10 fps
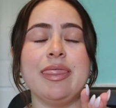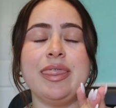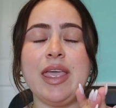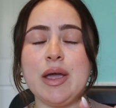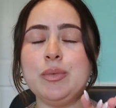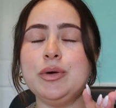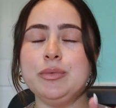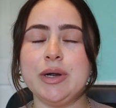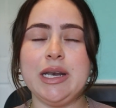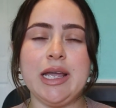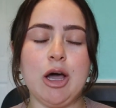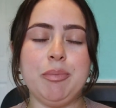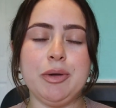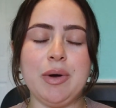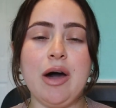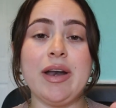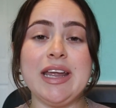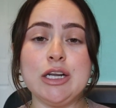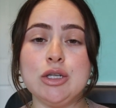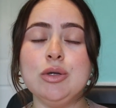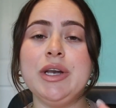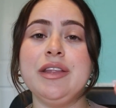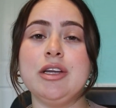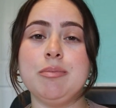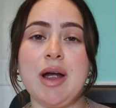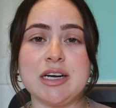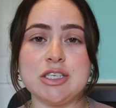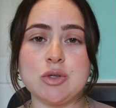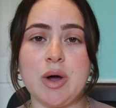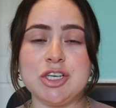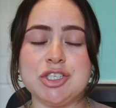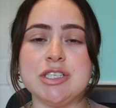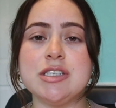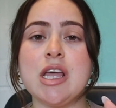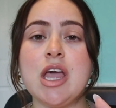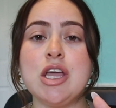They will really help you out, including their practice questions,